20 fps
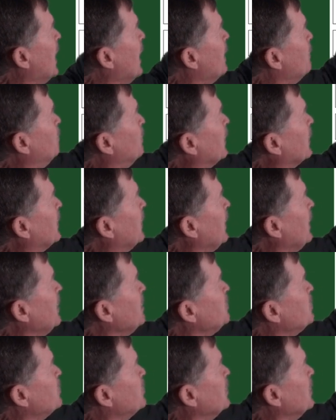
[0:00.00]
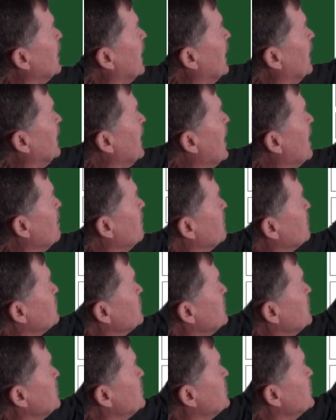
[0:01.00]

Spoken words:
application, analysis,